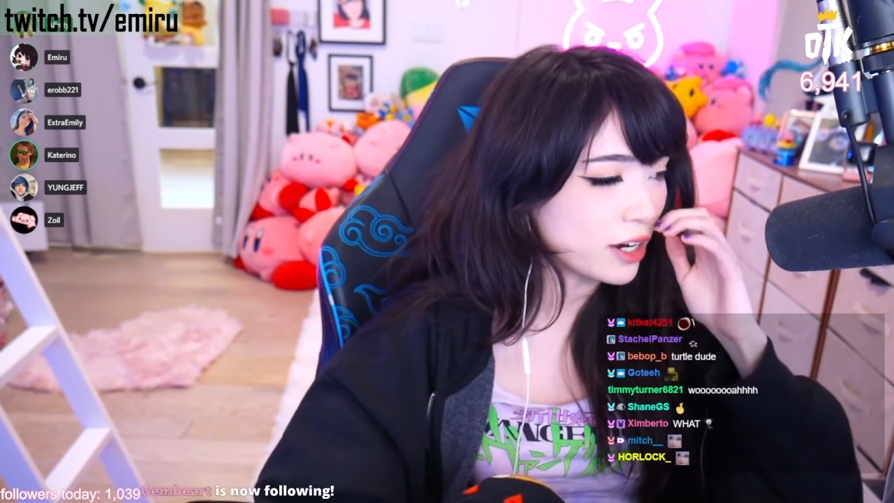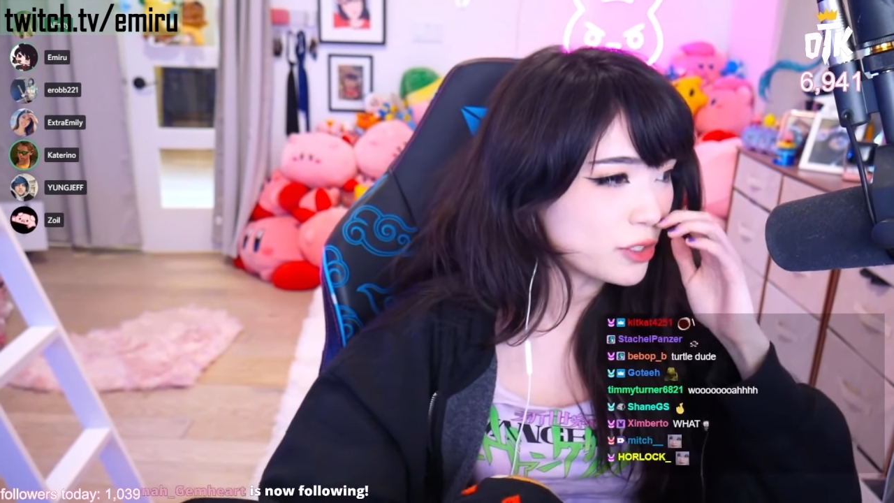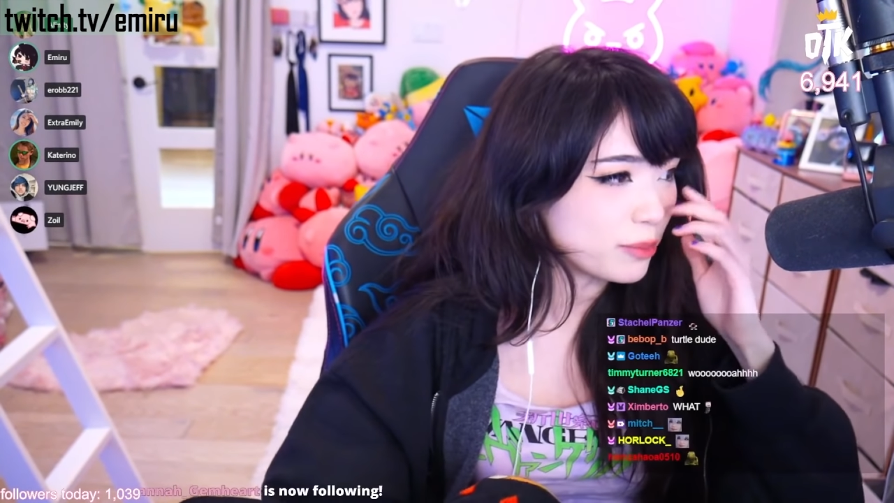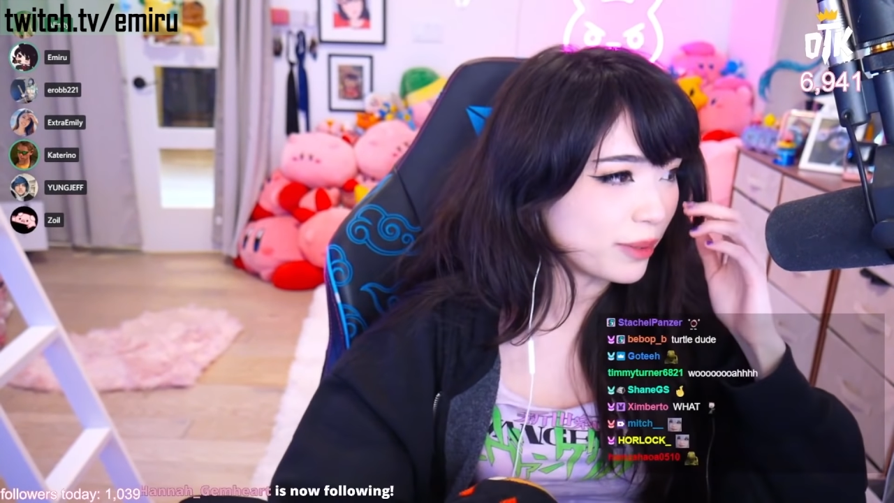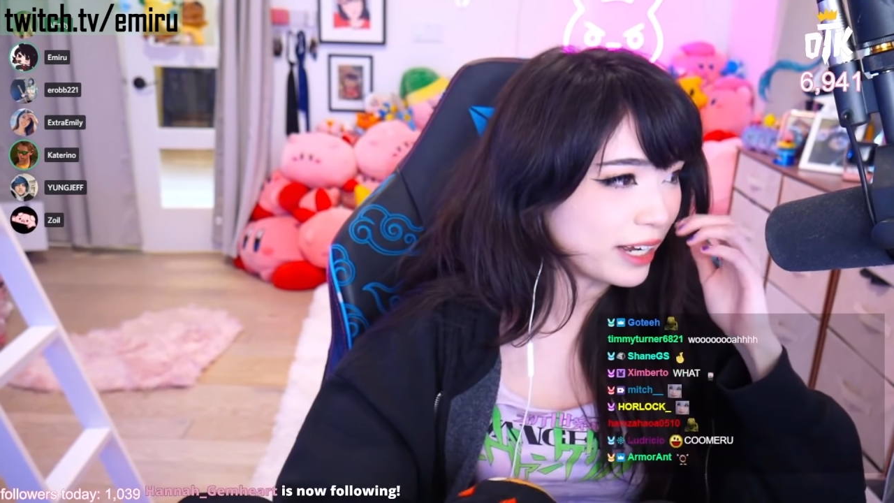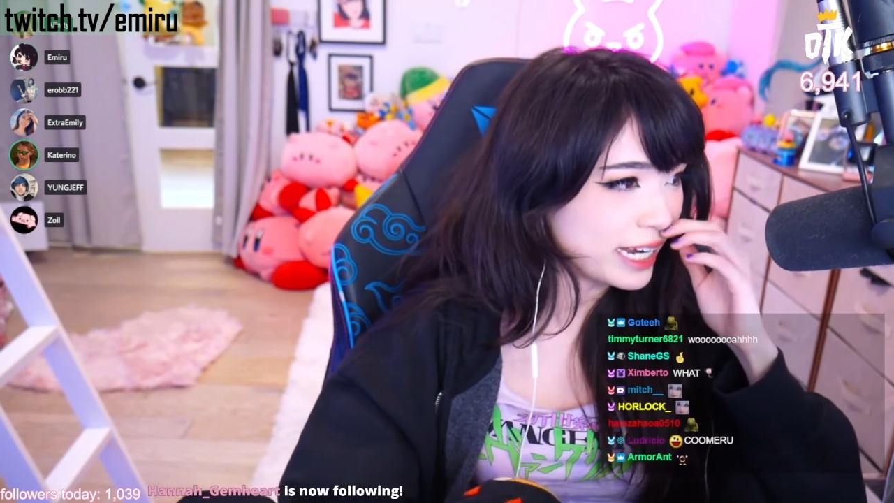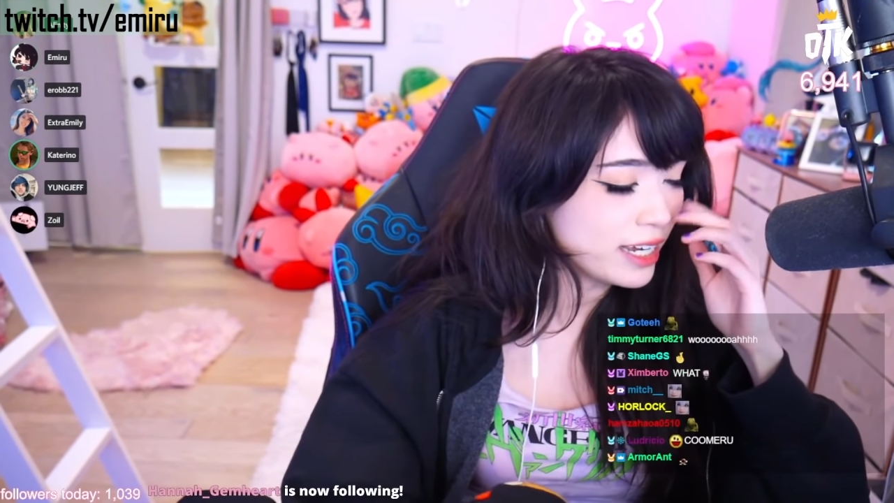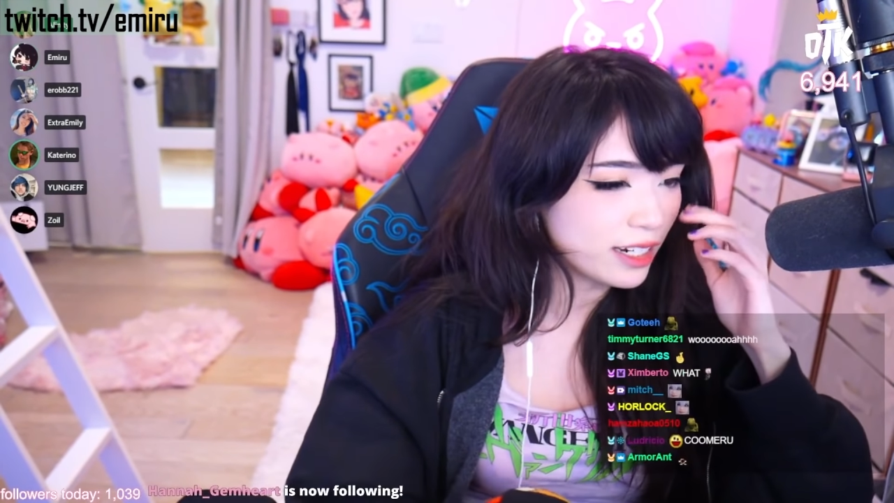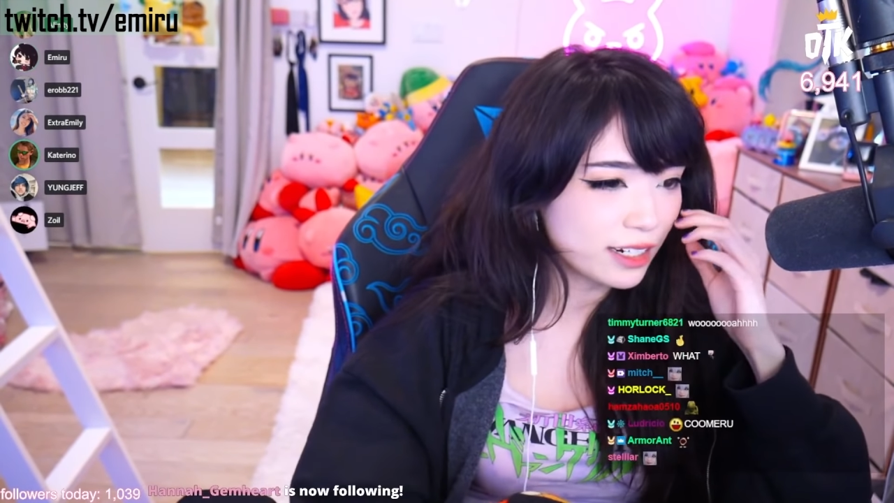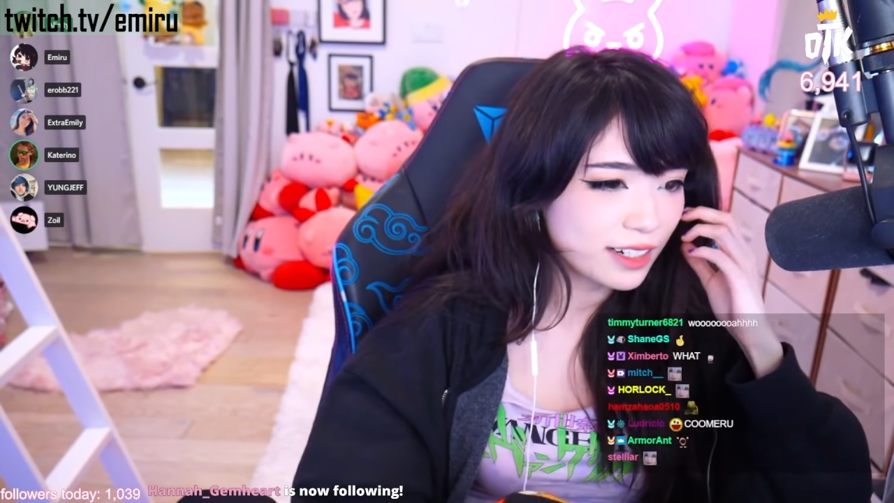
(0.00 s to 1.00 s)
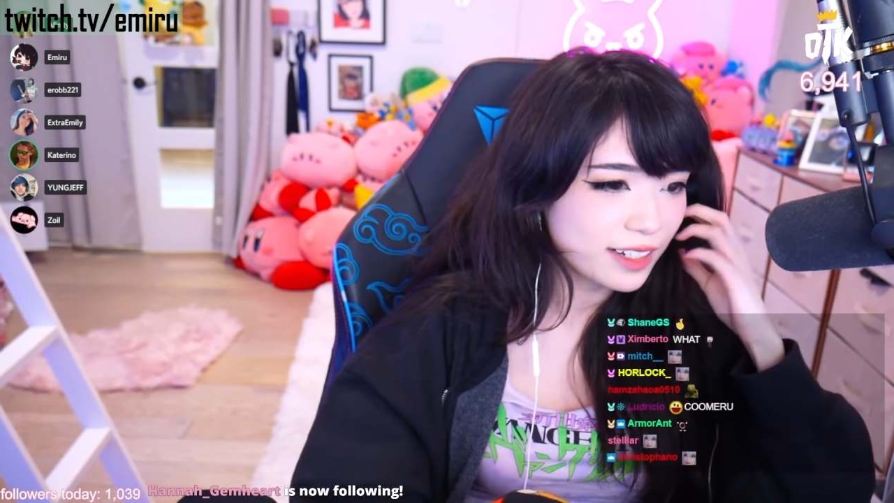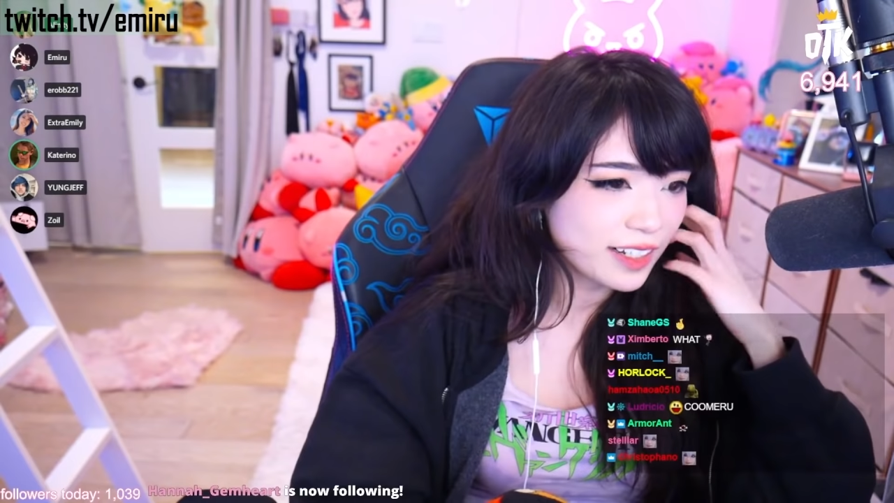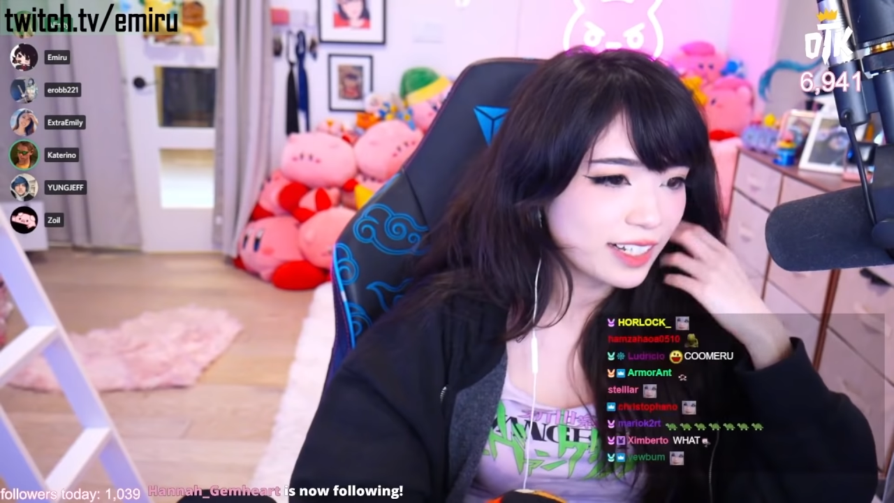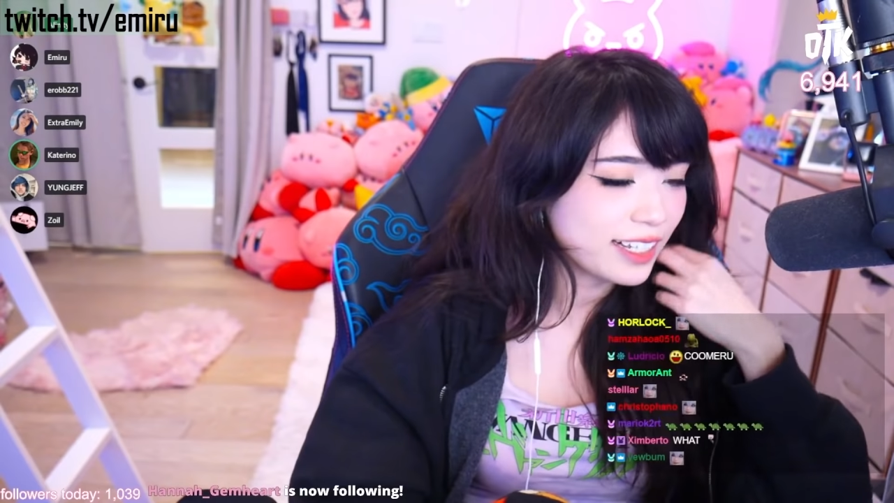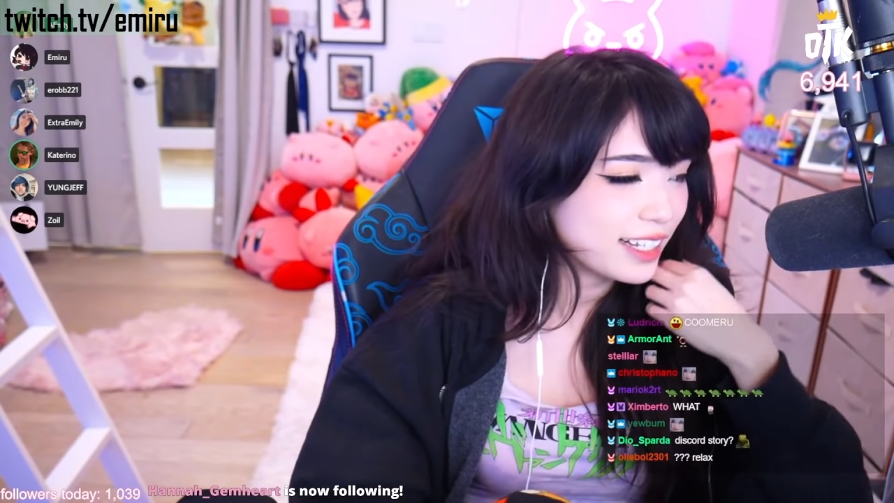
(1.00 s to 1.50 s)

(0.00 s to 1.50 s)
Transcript: Are you bi? um.